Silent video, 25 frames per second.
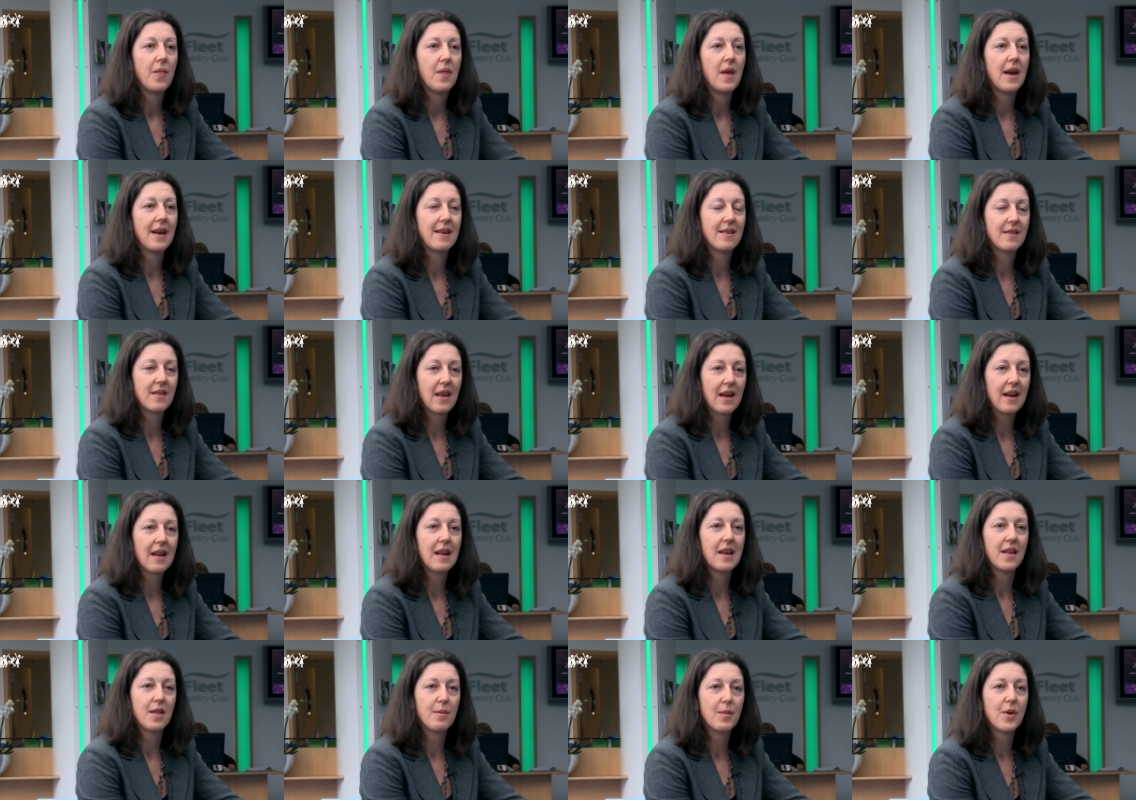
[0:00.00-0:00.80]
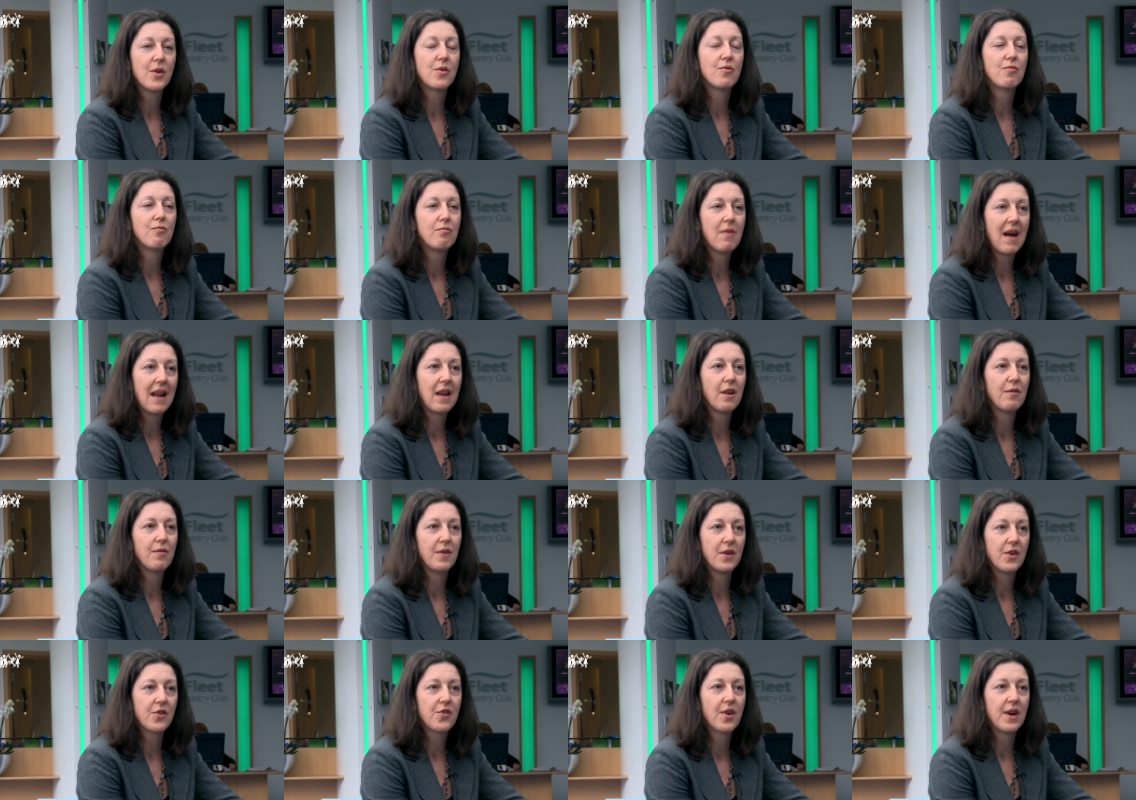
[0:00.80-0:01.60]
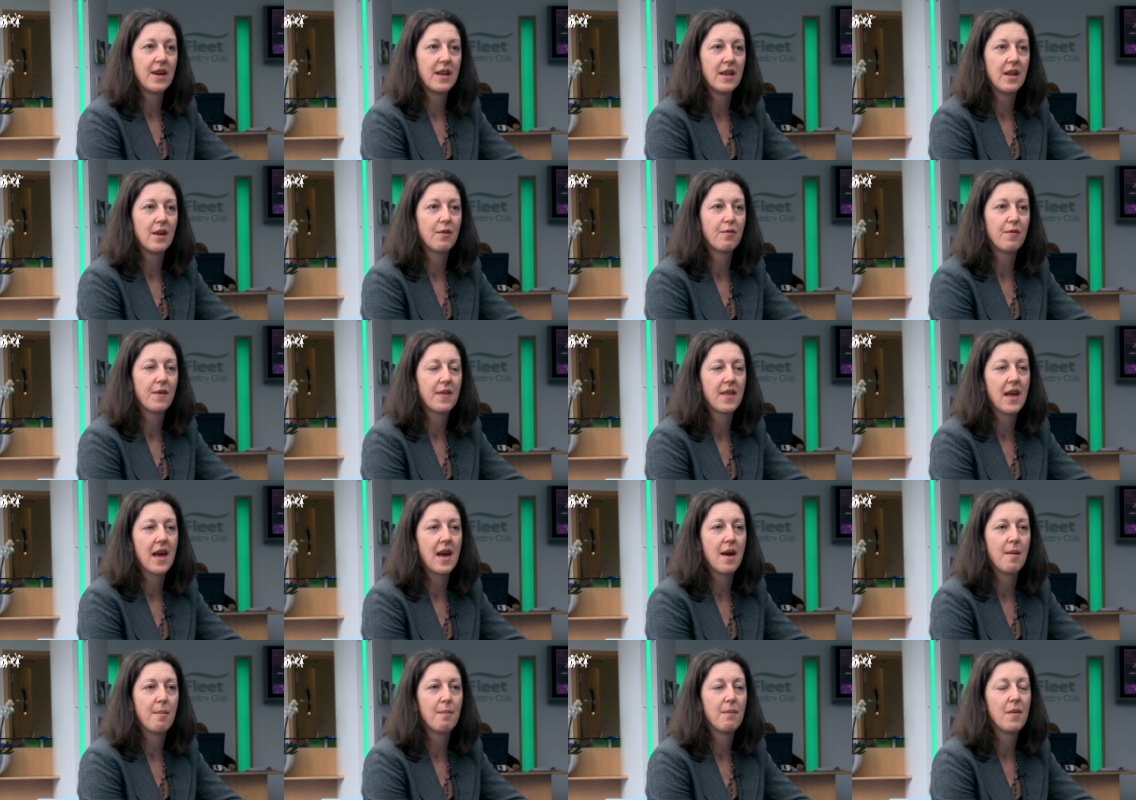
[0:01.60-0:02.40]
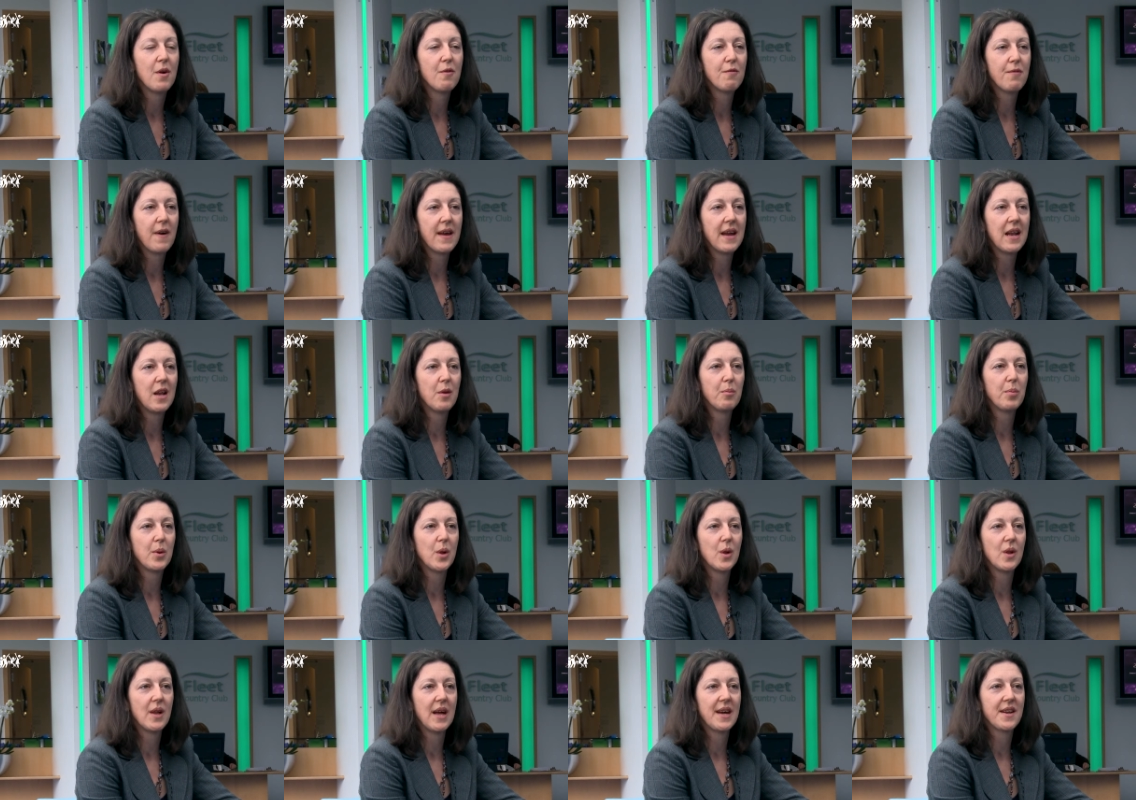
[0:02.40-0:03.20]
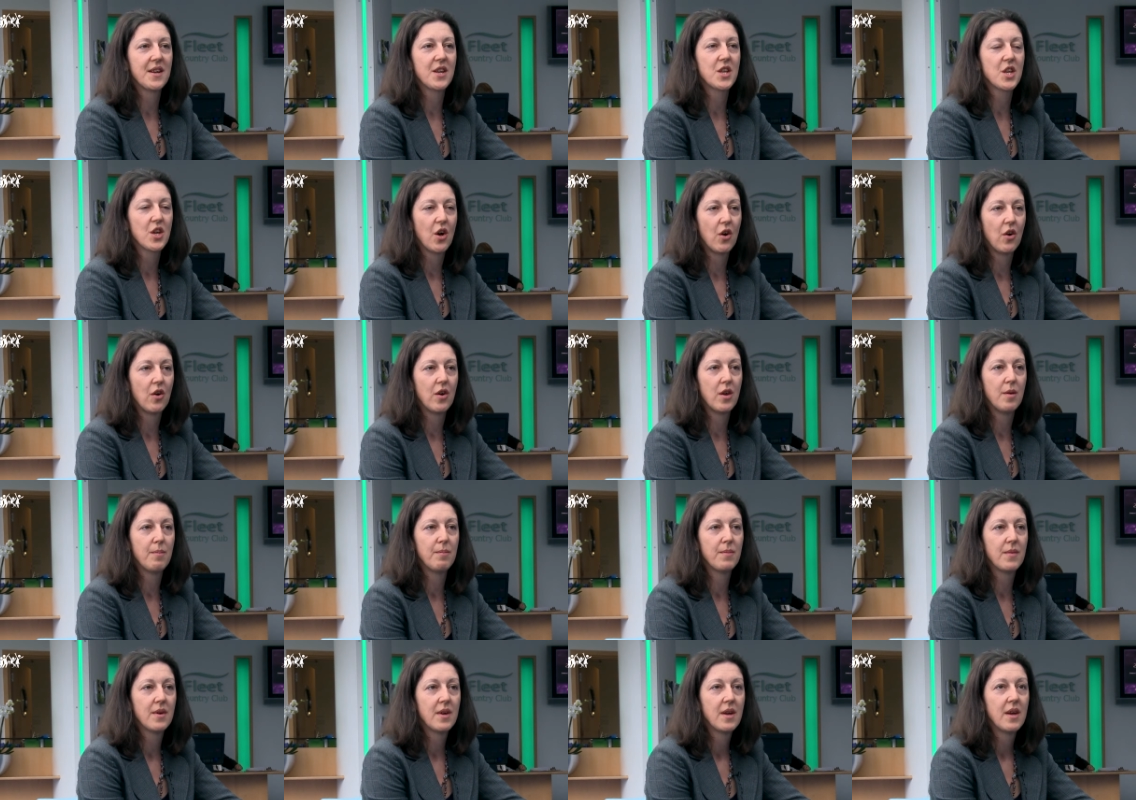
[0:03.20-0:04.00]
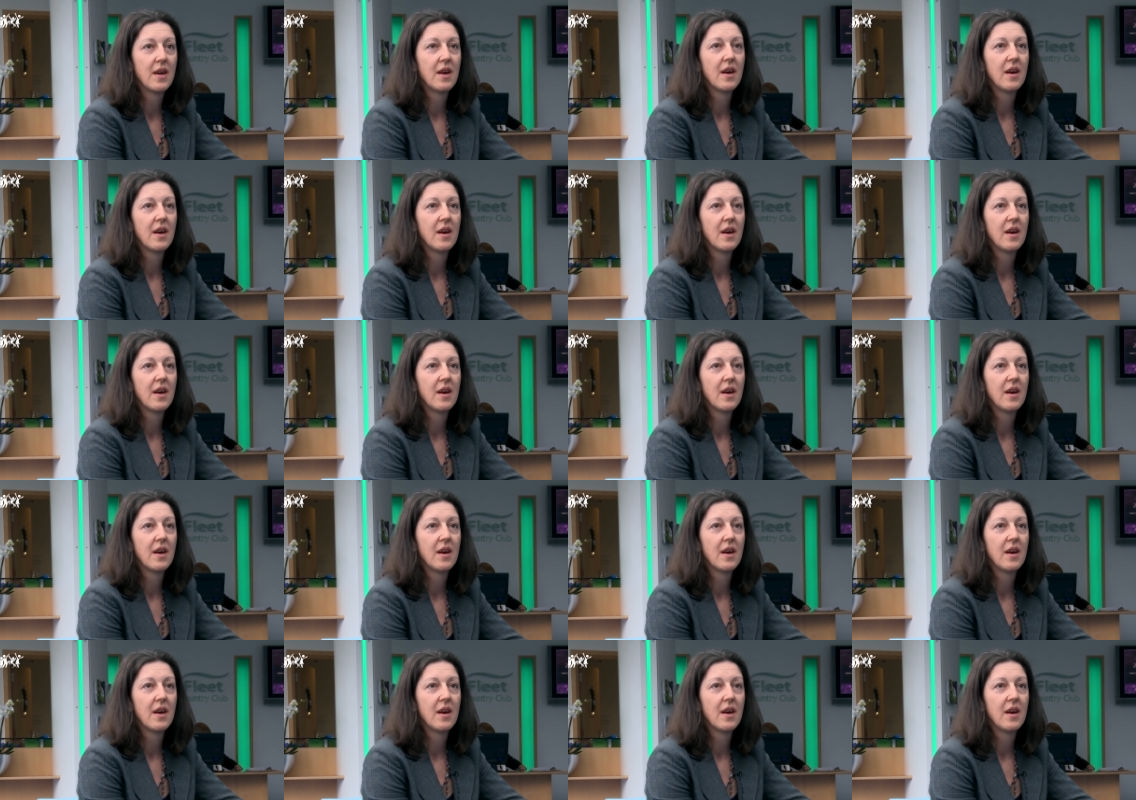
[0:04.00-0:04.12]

exactly the most relevant training for them available at a time,